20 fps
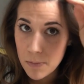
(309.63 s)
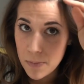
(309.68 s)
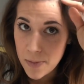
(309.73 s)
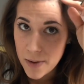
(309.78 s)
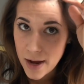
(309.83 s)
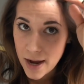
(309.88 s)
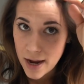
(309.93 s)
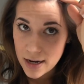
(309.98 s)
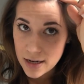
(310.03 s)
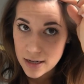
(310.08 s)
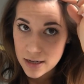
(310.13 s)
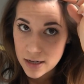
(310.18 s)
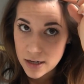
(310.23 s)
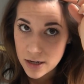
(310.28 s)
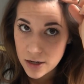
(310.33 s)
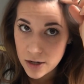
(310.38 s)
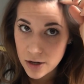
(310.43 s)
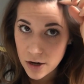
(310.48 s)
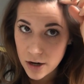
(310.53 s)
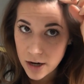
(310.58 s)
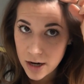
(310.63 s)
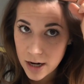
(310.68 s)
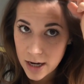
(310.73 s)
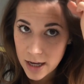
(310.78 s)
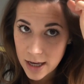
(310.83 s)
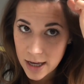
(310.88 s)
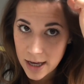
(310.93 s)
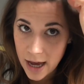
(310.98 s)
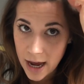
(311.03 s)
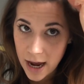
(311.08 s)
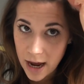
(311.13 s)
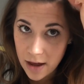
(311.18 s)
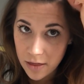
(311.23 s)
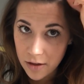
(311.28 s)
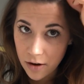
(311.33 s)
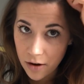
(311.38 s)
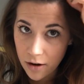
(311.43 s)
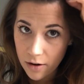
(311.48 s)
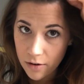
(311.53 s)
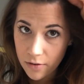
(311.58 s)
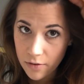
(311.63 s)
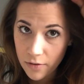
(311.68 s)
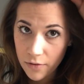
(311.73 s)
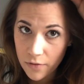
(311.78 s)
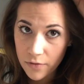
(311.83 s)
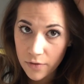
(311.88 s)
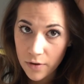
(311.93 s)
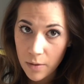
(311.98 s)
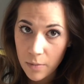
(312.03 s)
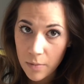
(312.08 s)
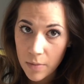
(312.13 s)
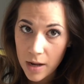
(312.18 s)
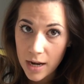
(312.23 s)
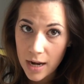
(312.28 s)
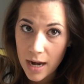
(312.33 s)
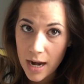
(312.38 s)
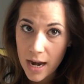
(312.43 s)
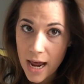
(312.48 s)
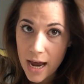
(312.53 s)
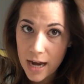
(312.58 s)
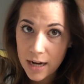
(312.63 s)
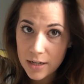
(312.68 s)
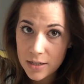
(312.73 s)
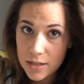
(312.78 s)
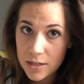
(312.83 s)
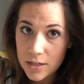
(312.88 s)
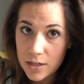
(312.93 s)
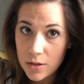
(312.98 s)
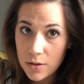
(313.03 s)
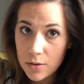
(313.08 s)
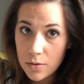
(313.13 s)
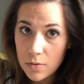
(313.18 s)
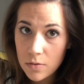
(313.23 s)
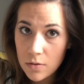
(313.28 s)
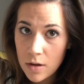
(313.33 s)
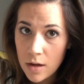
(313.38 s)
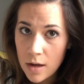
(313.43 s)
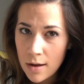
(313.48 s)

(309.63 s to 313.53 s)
but you're going to gather from next to